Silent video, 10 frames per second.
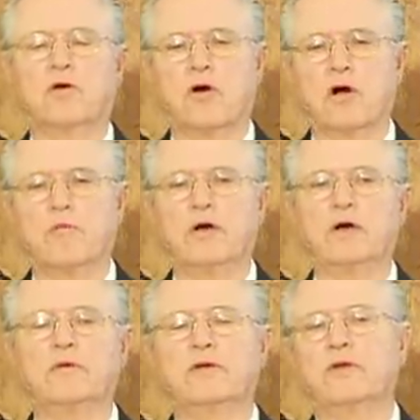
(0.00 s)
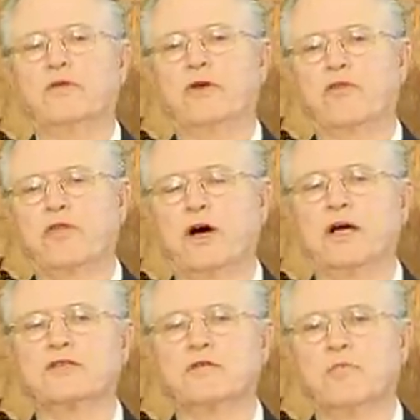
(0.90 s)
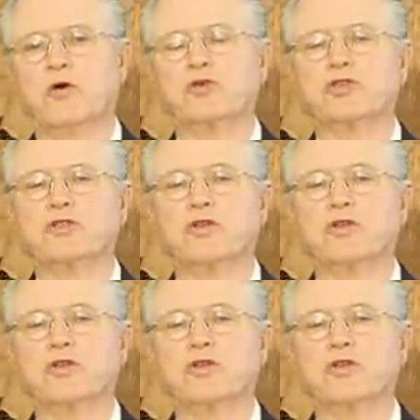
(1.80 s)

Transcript: karma, their thoughts, emotions,